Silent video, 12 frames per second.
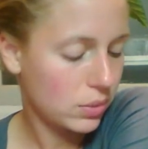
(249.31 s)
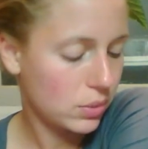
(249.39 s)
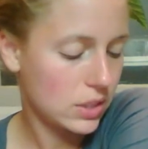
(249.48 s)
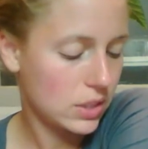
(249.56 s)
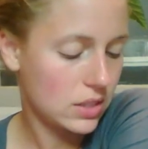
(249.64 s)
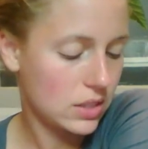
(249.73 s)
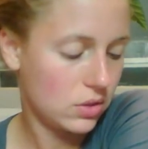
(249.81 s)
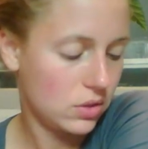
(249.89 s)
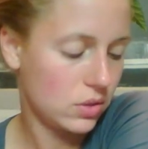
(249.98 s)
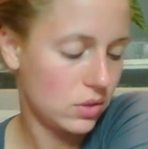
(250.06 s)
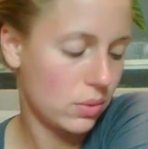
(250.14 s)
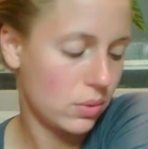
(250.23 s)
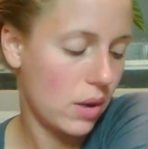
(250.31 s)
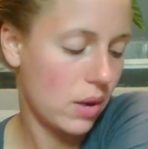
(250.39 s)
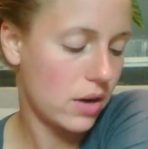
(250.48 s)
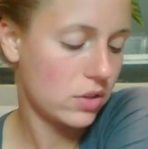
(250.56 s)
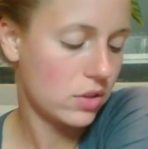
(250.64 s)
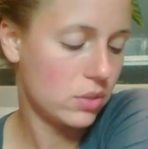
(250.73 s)
pricing notice
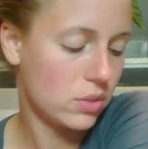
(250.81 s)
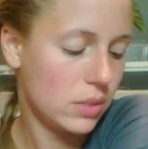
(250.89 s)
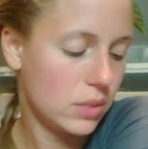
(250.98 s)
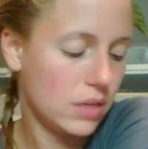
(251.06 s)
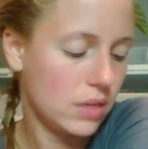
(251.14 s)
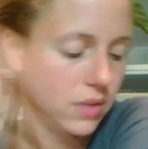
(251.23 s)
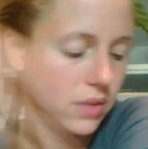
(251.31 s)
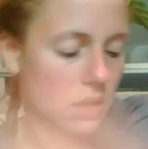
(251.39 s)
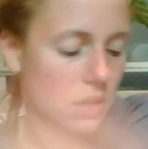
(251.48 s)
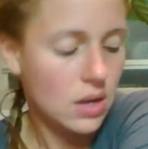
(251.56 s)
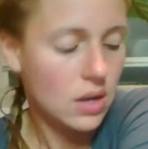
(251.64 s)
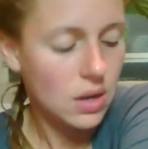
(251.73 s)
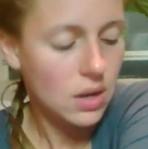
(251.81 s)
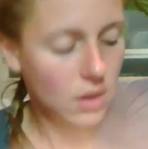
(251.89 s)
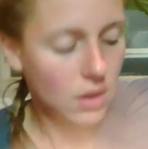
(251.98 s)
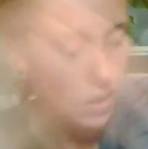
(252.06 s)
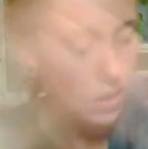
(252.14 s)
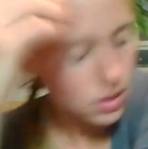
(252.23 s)
required to be given
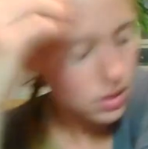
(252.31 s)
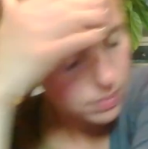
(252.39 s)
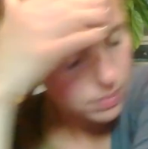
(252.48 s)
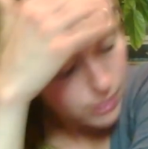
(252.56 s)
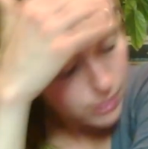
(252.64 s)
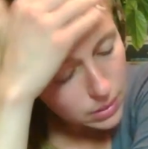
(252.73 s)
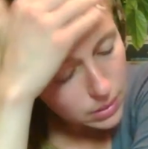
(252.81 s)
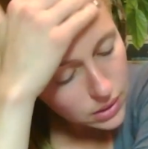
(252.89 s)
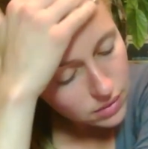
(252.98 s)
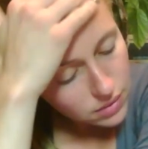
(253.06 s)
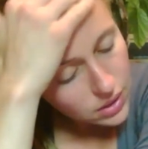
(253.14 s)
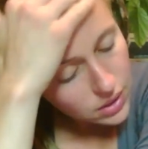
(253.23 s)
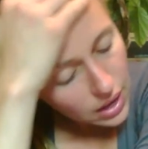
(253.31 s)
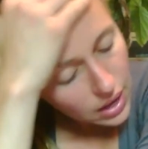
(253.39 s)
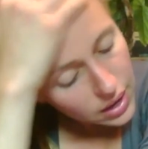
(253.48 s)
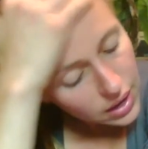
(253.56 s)
may be given